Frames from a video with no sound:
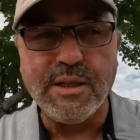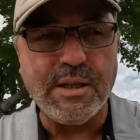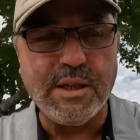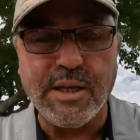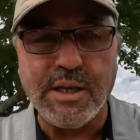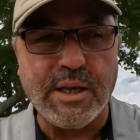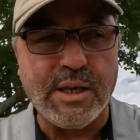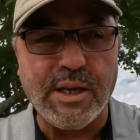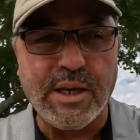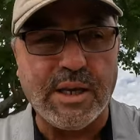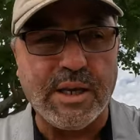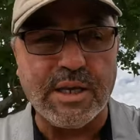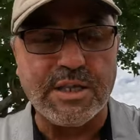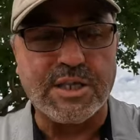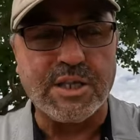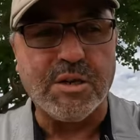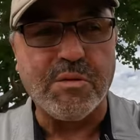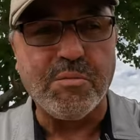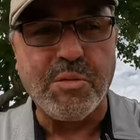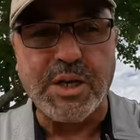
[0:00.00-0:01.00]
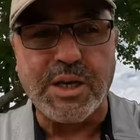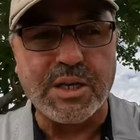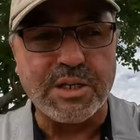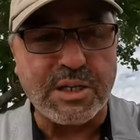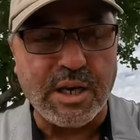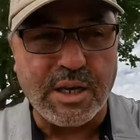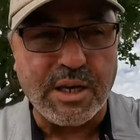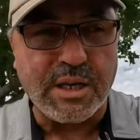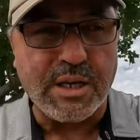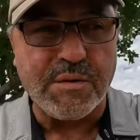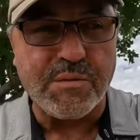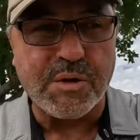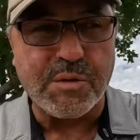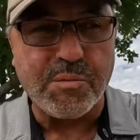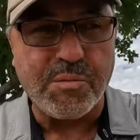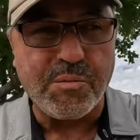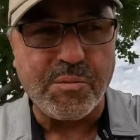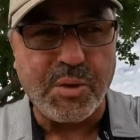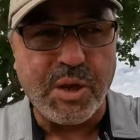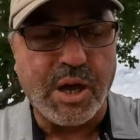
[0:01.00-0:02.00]
It isn't, because I didn't
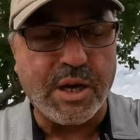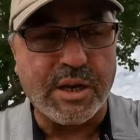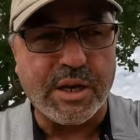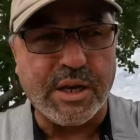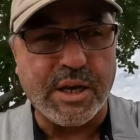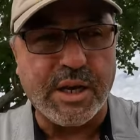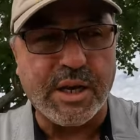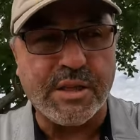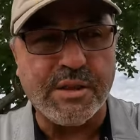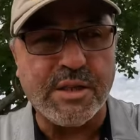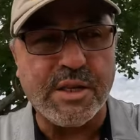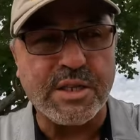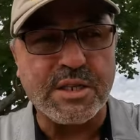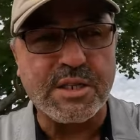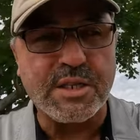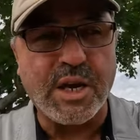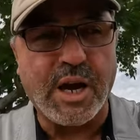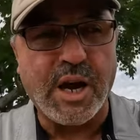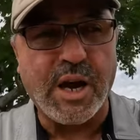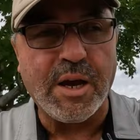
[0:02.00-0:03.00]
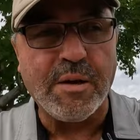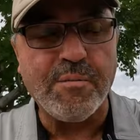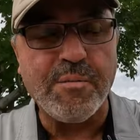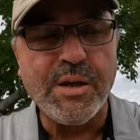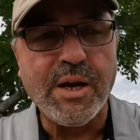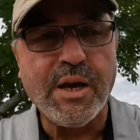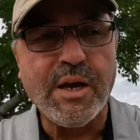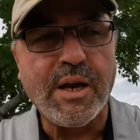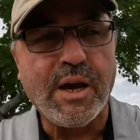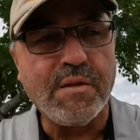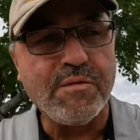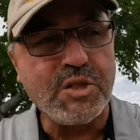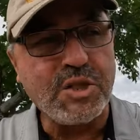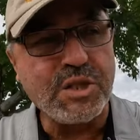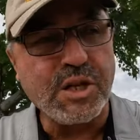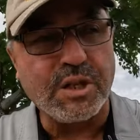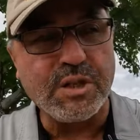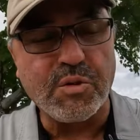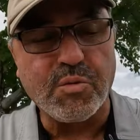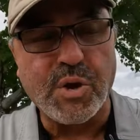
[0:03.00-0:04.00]
even plug it in this time. I've just
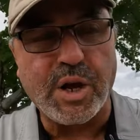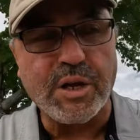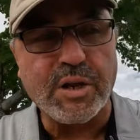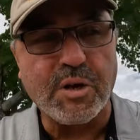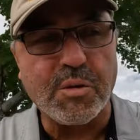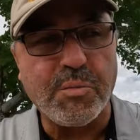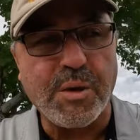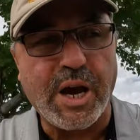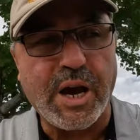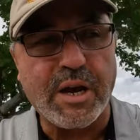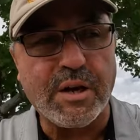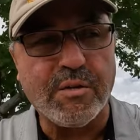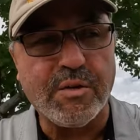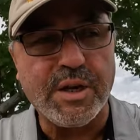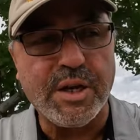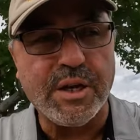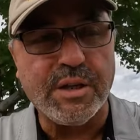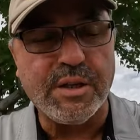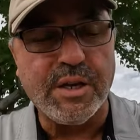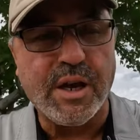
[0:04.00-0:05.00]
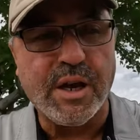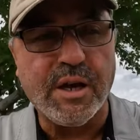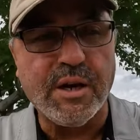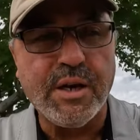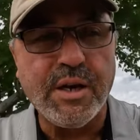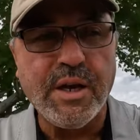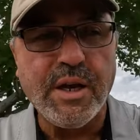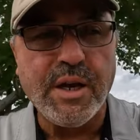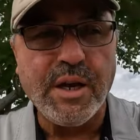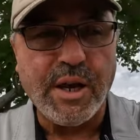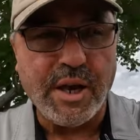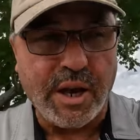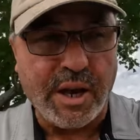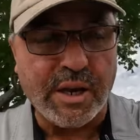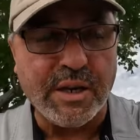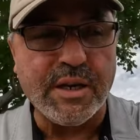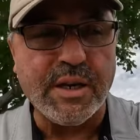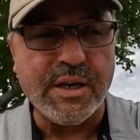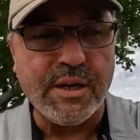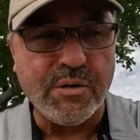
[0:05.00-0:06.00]
got the regular battery in there,
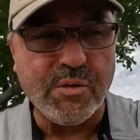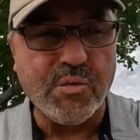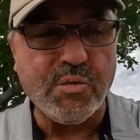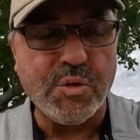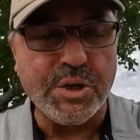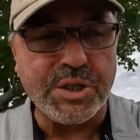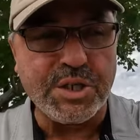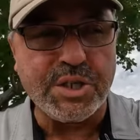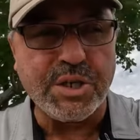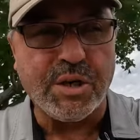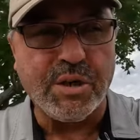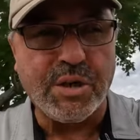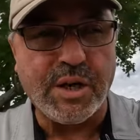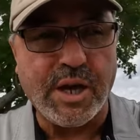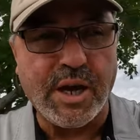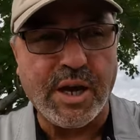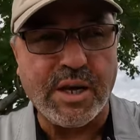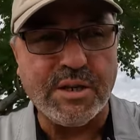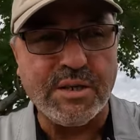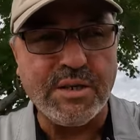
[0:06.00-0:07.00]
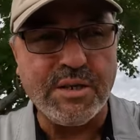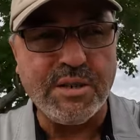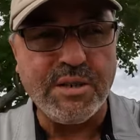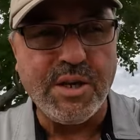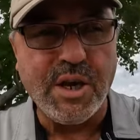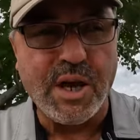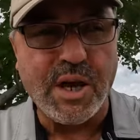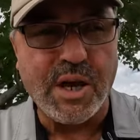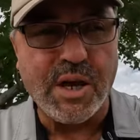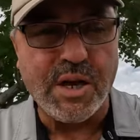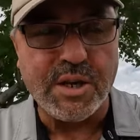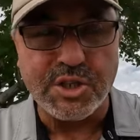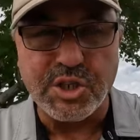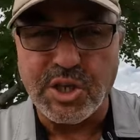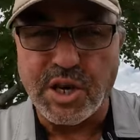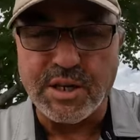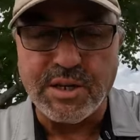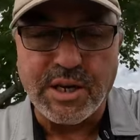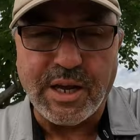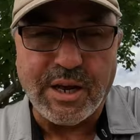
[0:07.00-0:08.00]
and we still had a
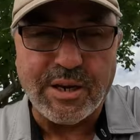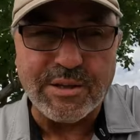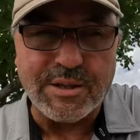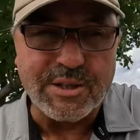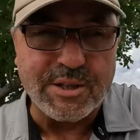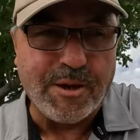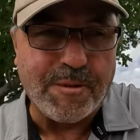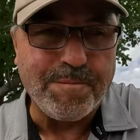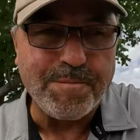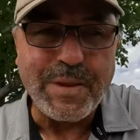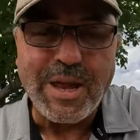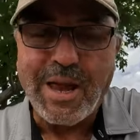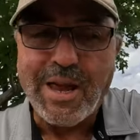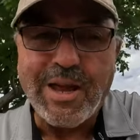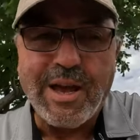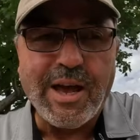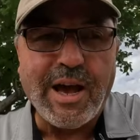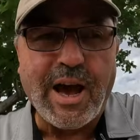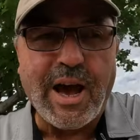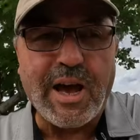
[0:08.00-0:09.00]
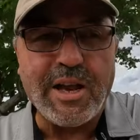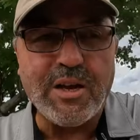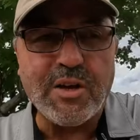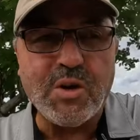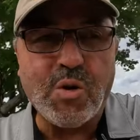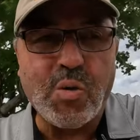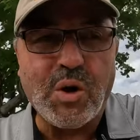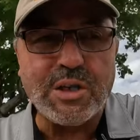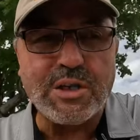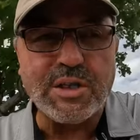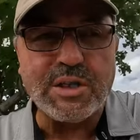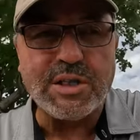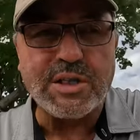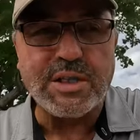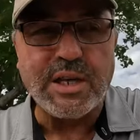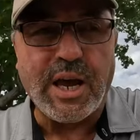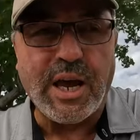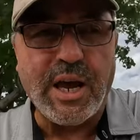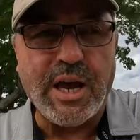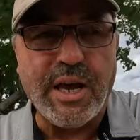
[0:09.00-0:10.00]
shutdown. So I don't know what to
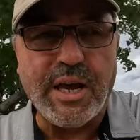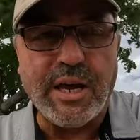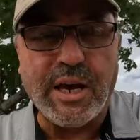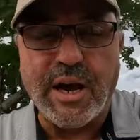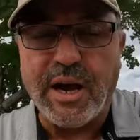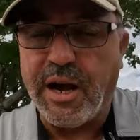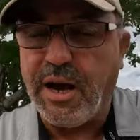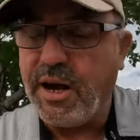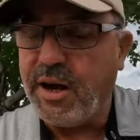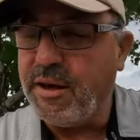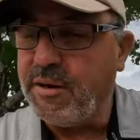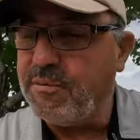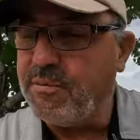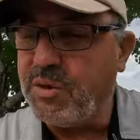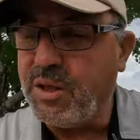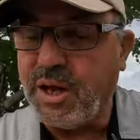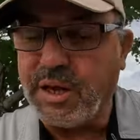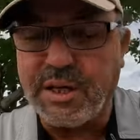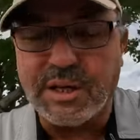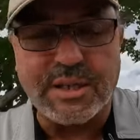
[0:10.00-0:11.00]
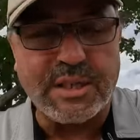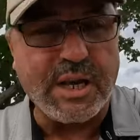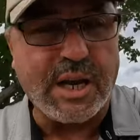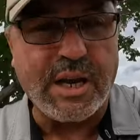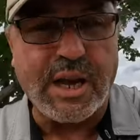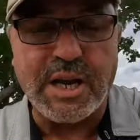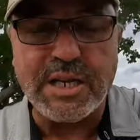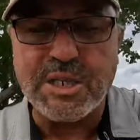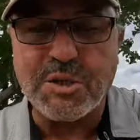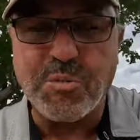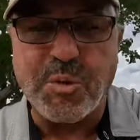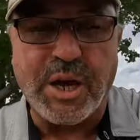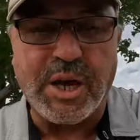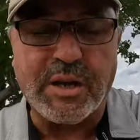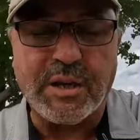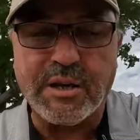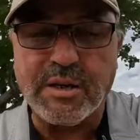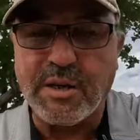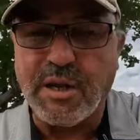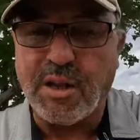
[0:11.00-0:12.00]
say. Like I said, I
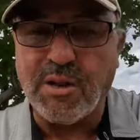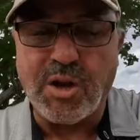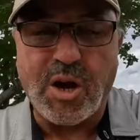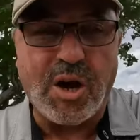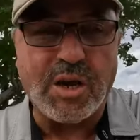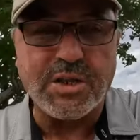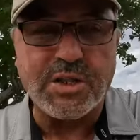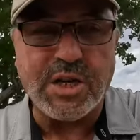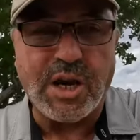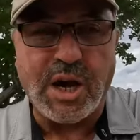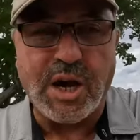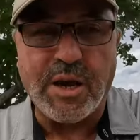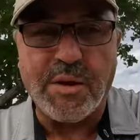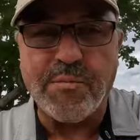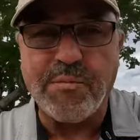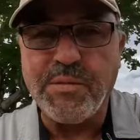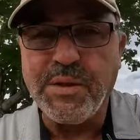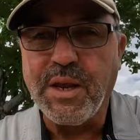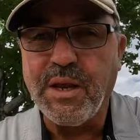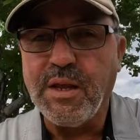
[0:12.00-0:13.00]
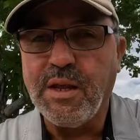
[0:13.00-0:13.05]
spent a long time